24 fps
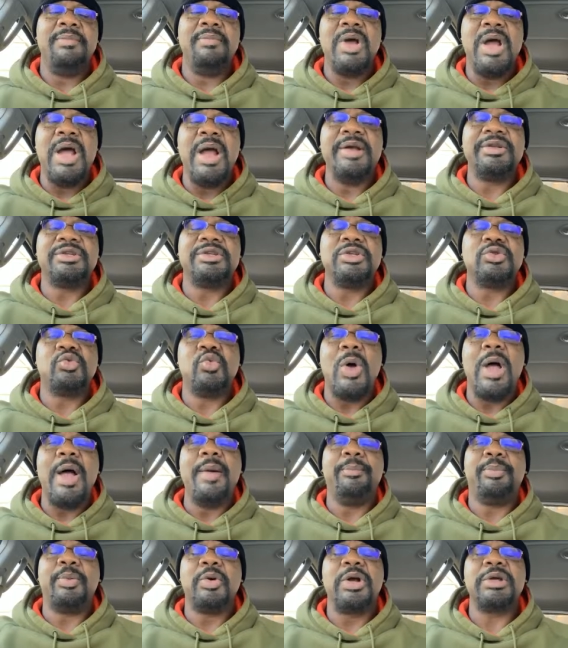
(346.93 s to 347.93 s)
in marriages,
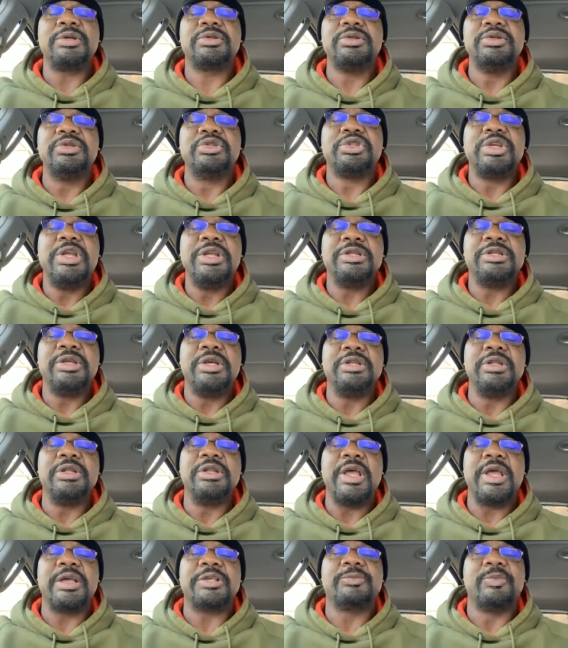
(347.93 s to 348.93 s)
one person cheat
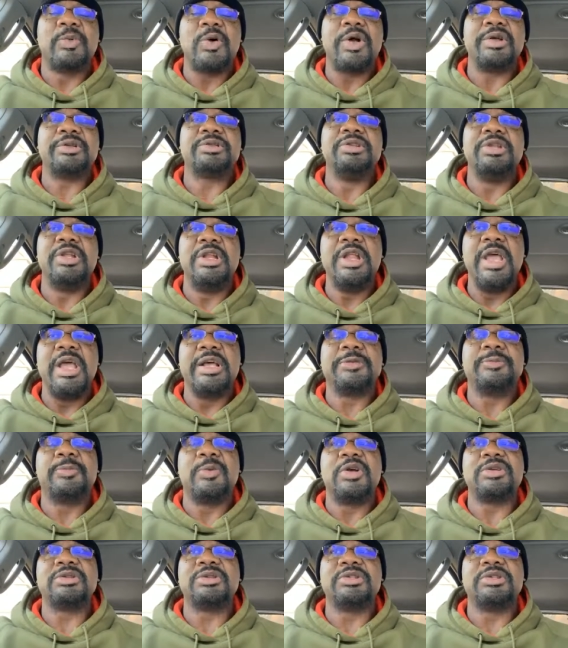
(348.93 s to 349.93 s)
on the next person. The
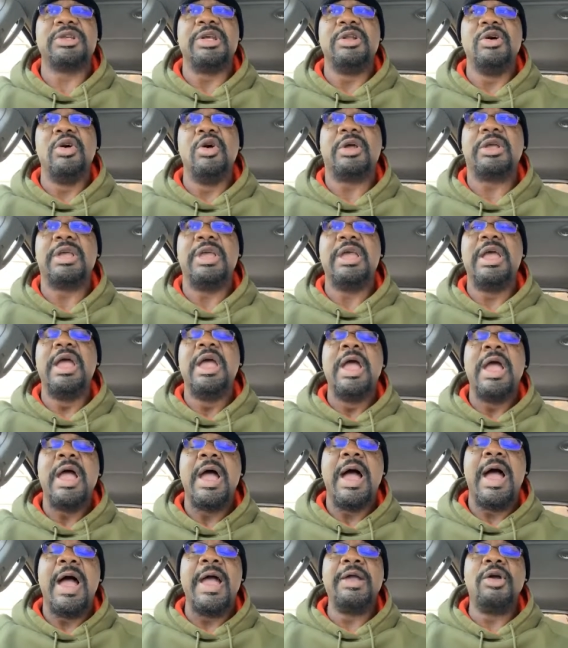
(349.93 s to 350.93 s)
next person said, okay,
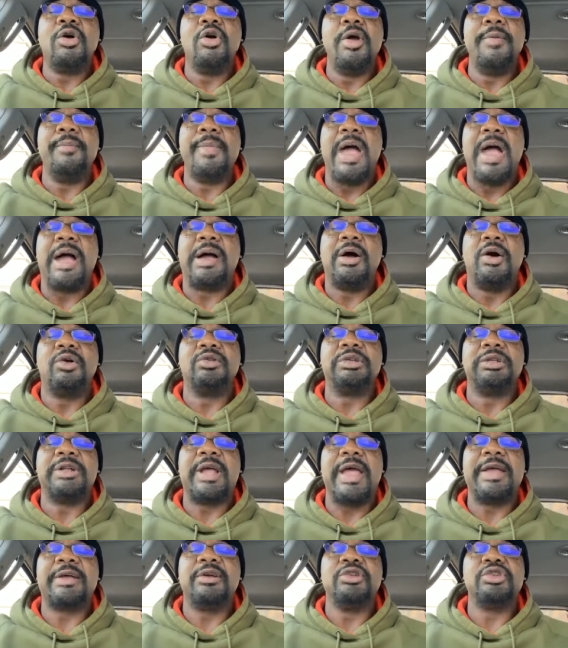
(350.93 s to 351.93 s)
I going back out
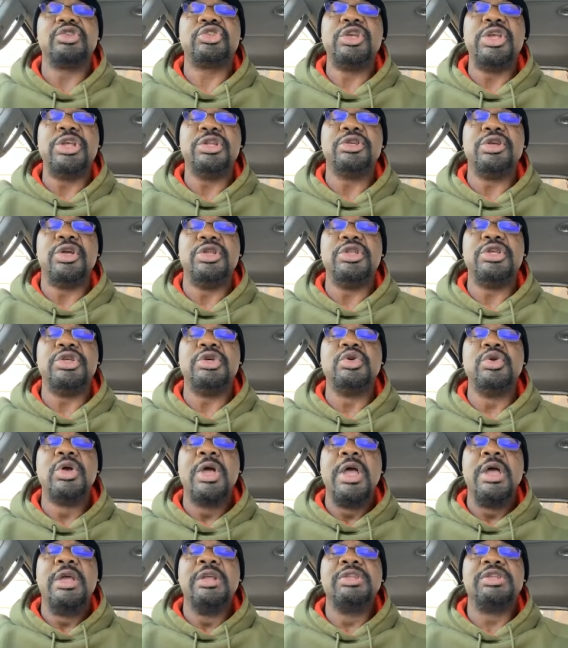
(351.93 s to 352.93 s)
and I gonna cheat on
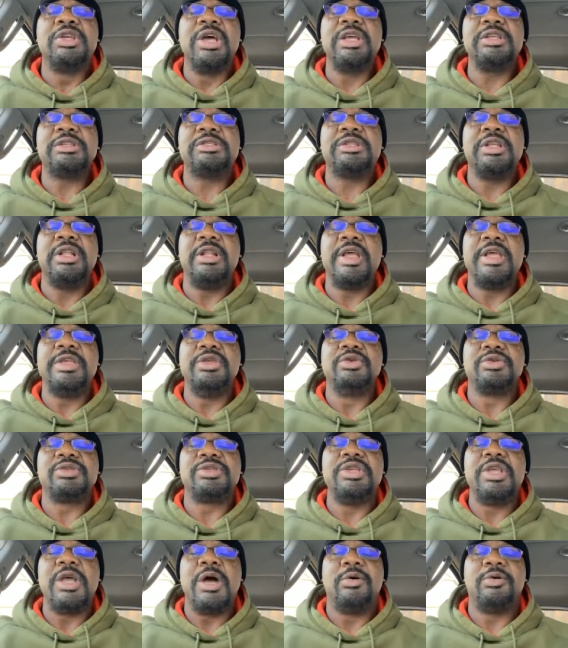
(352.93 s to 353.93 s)
you just to let
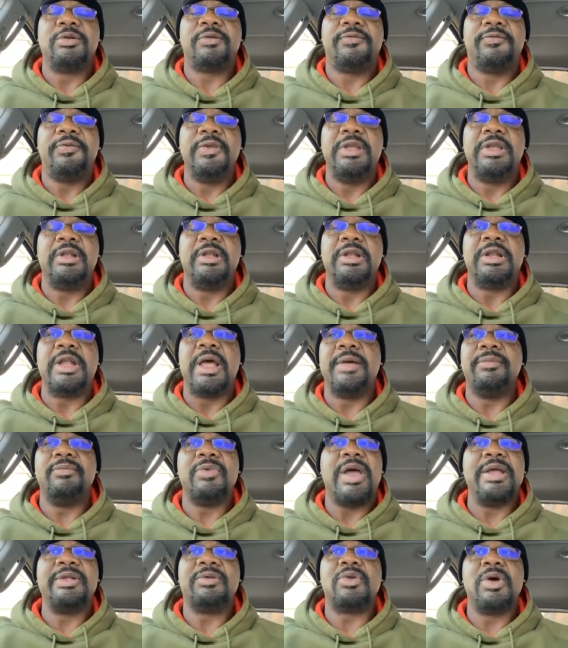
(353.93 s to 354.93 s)
you see how it feel. And
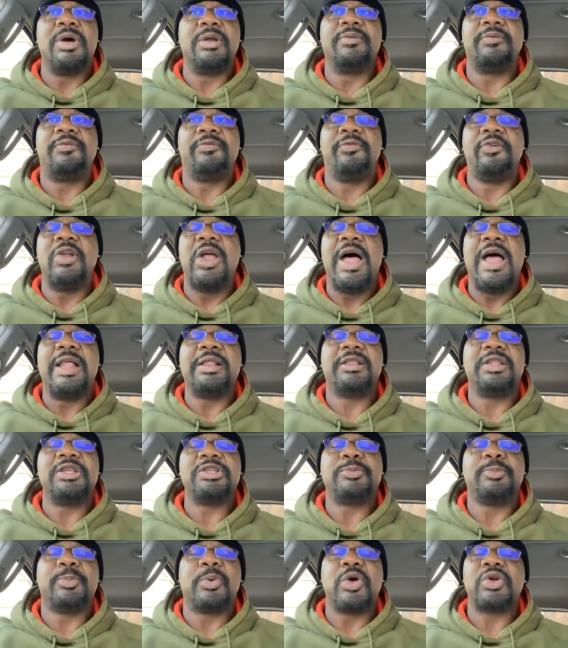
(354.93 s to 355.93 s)
I'm like gonna
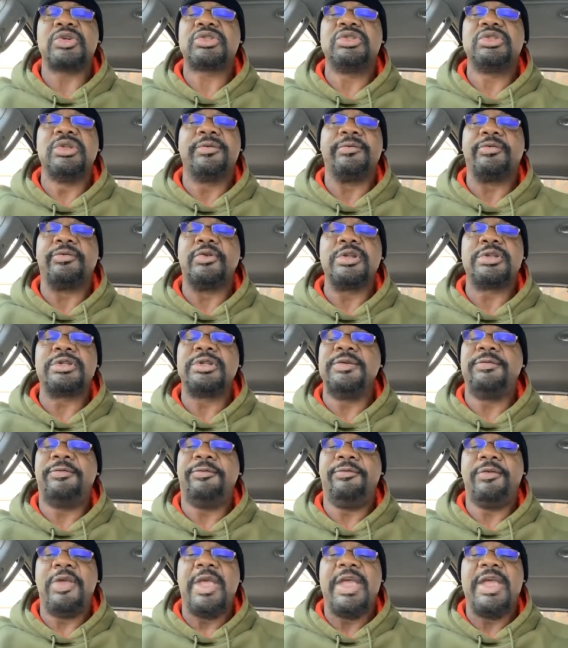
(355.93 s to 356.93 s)
flaunt this person in front of
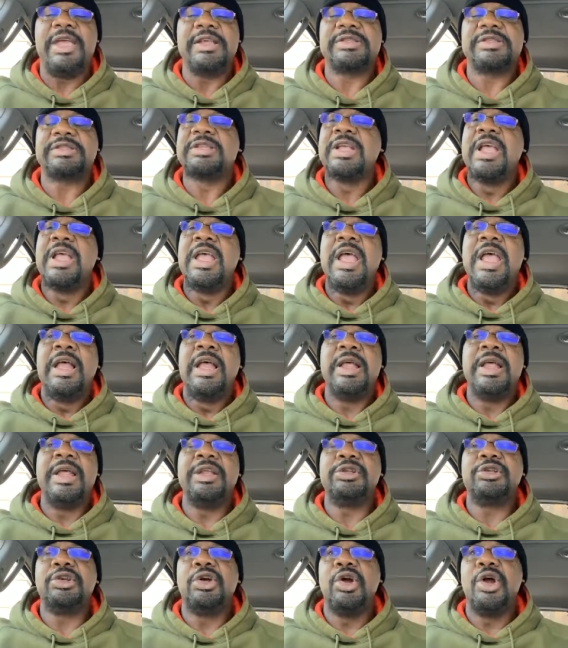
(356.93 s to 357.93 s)
your face,
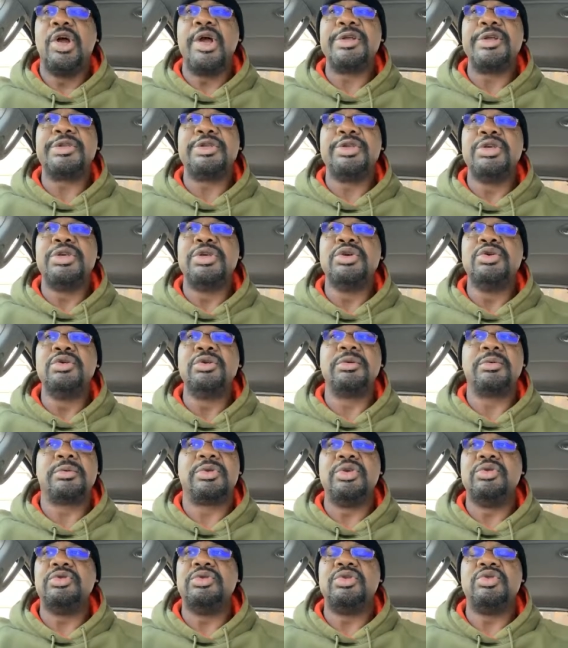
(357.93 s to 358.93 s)
let it hurt
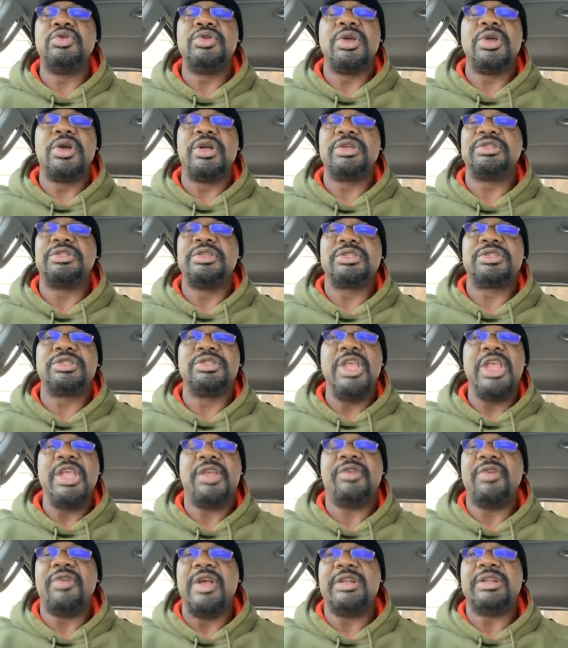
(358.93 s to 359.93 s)
you. You do yours in
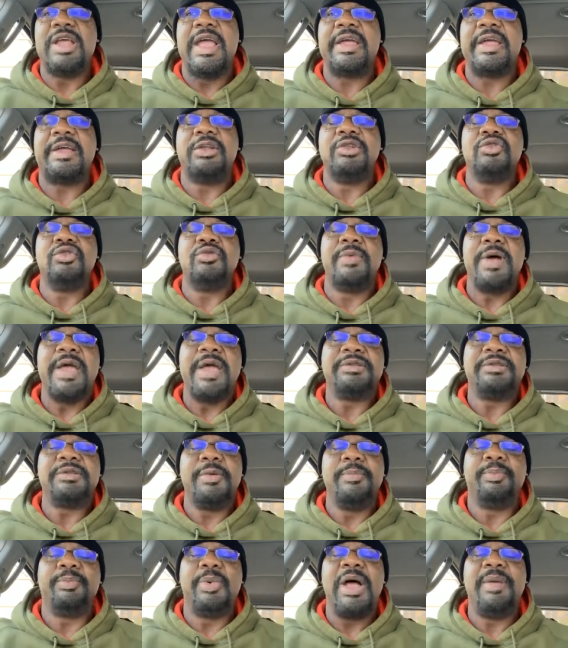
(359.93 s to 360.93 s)
secret. I can do mine
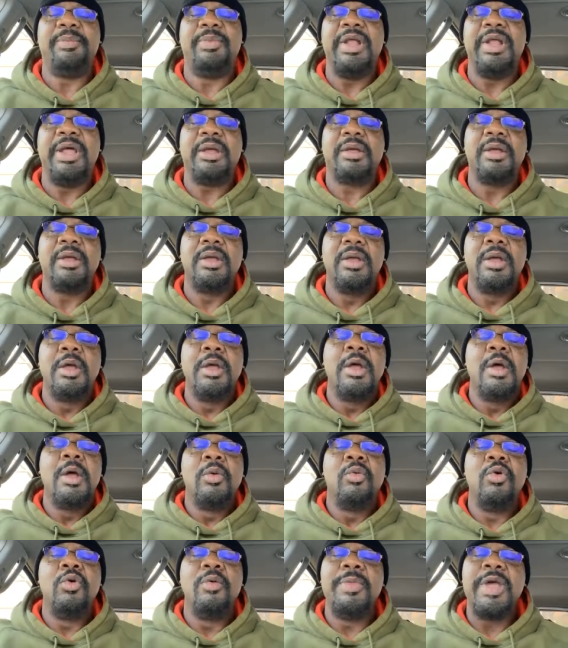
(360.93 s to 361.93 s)
in public.
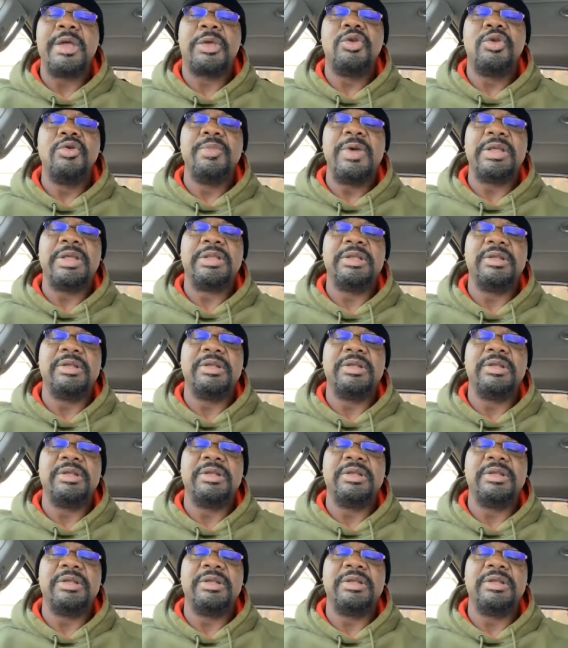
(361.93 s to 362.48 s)
We'll make you